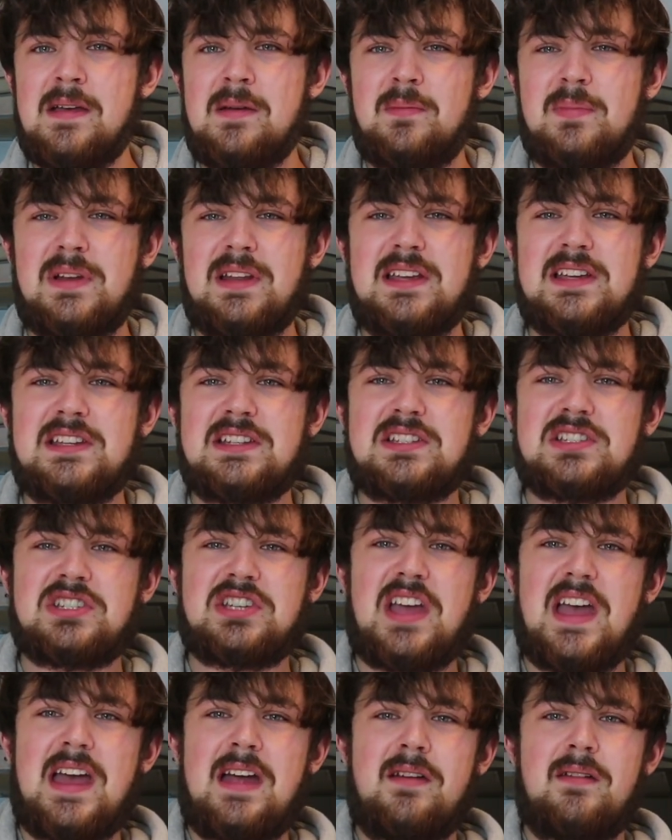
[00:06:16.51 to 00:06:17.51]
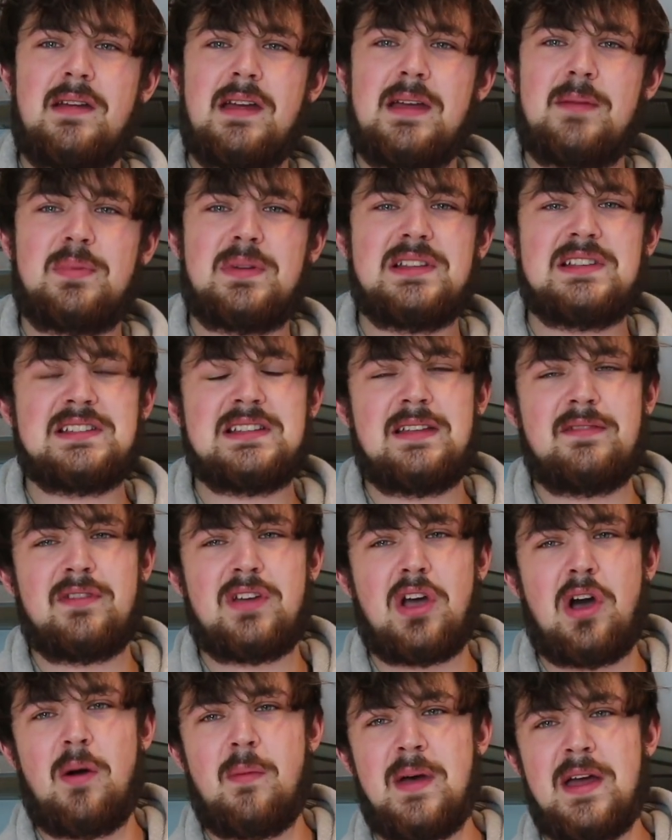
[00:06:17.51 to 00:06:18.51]
please share it, please leave a
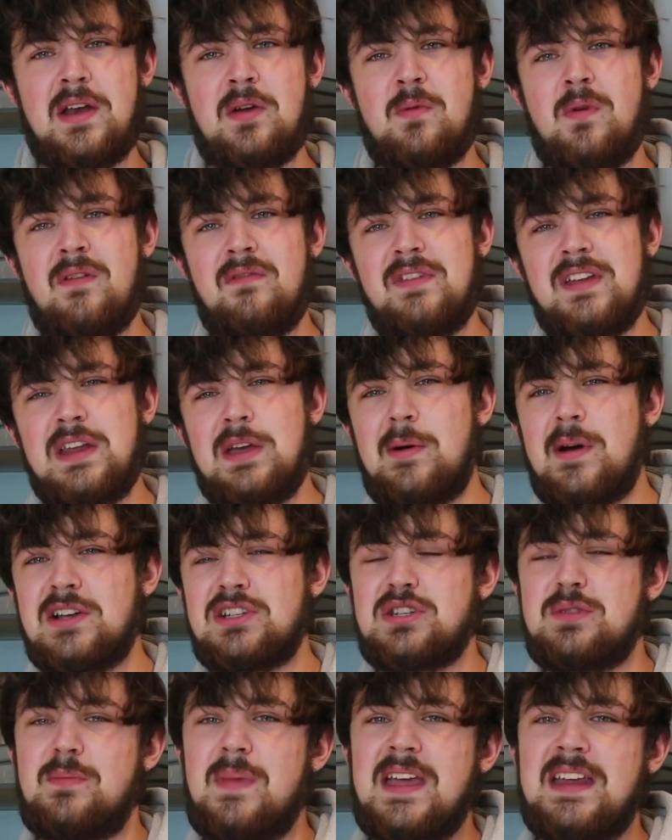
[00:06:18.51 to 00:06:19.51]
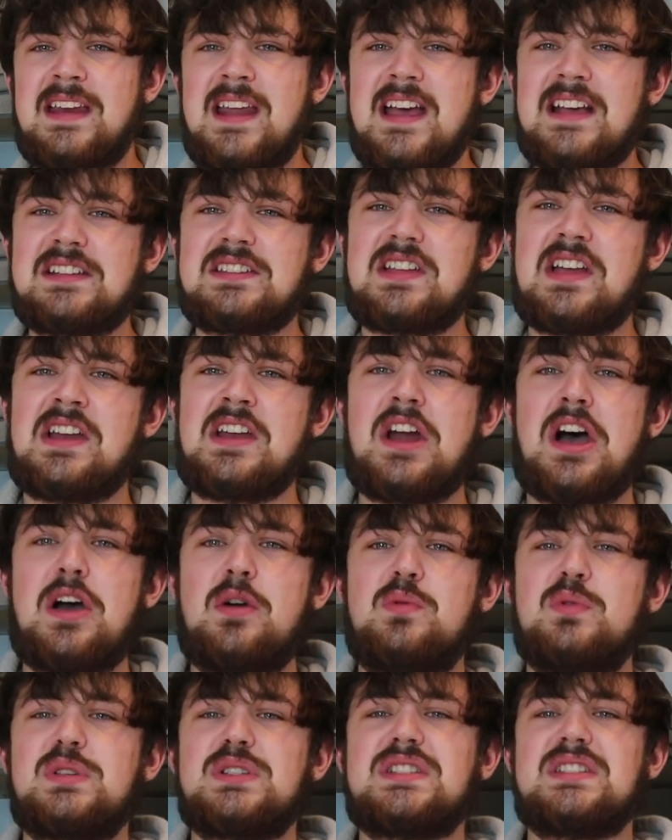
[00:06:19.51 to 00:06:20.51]
comment on what video I should make next, and I
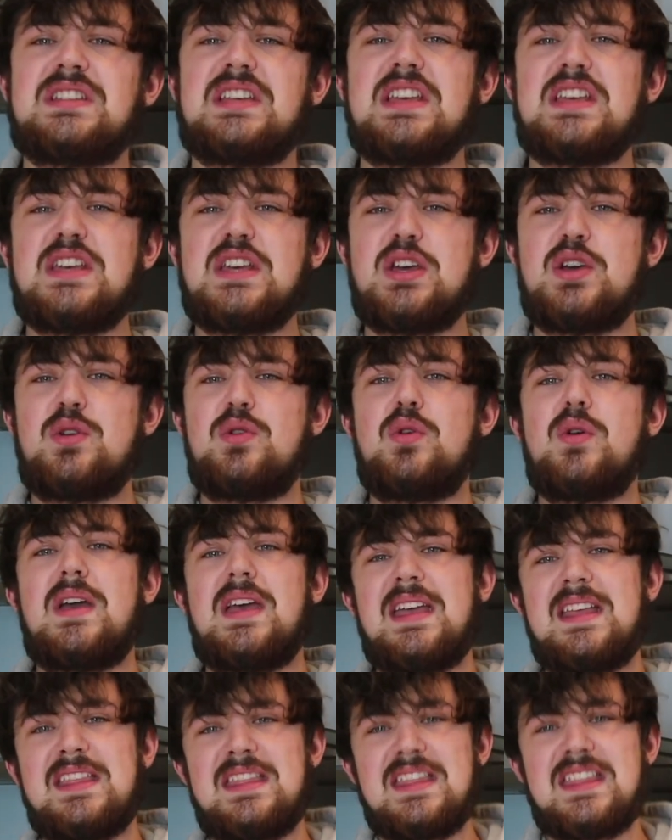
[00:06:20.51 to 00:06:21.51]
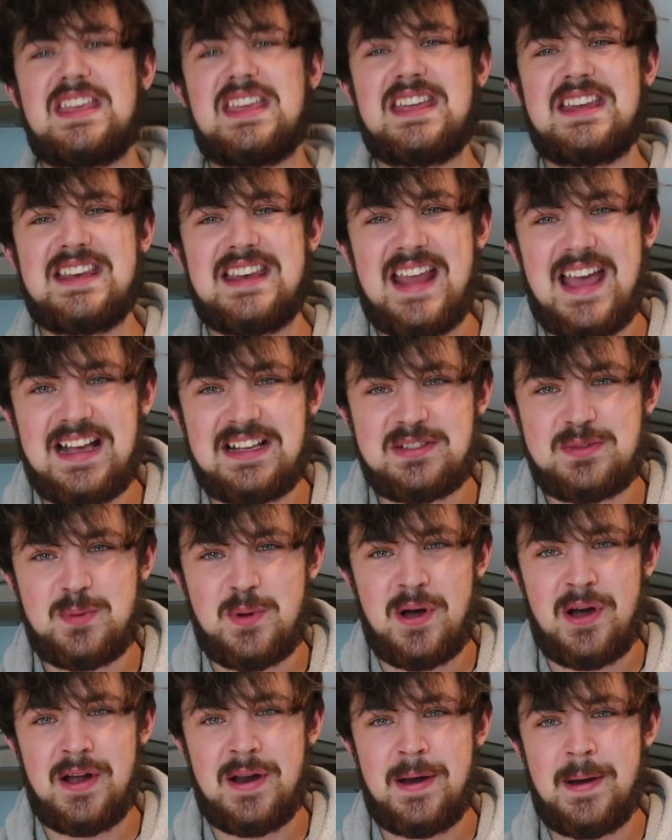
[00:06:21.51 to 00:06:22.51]
will see you in the next
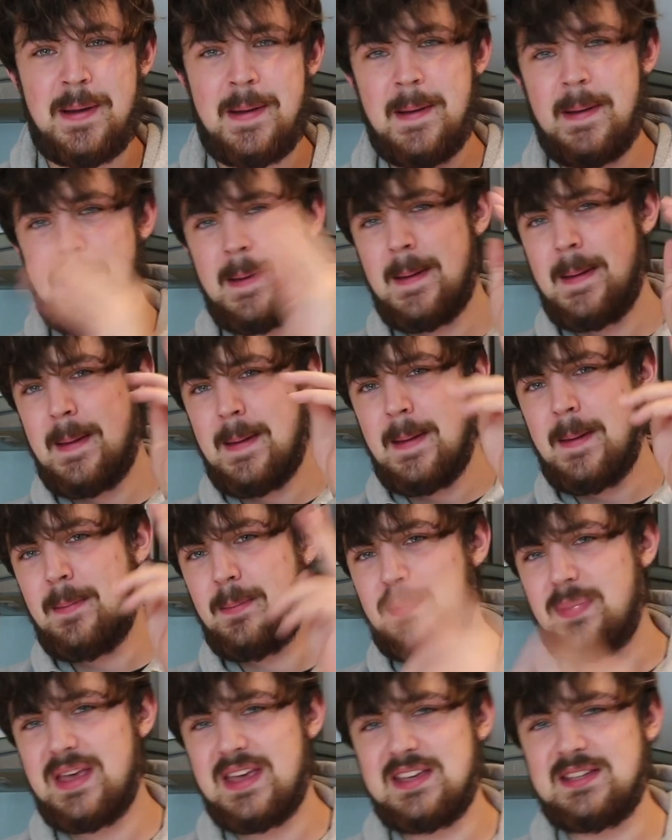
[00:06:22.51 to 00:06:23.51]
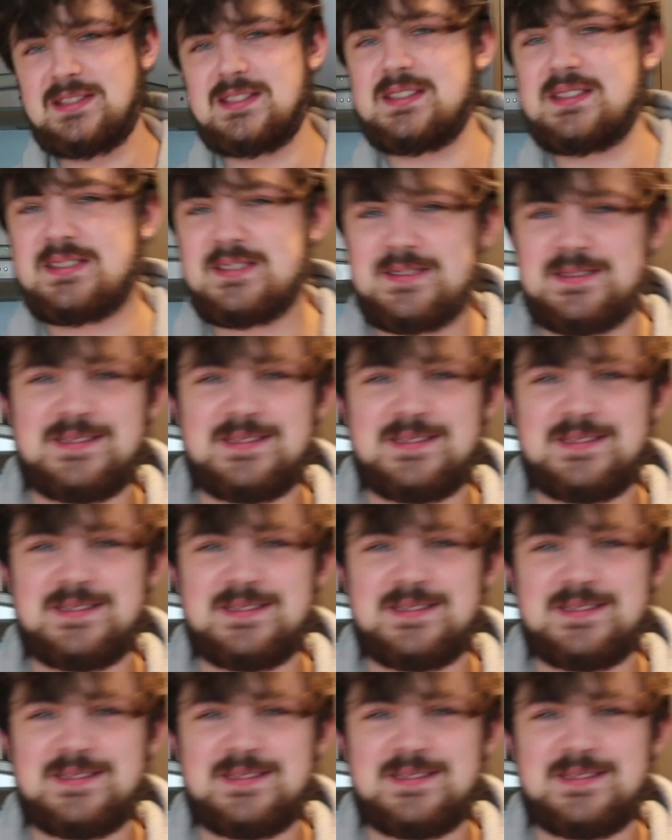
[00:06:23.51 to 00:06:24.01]
one. Peace.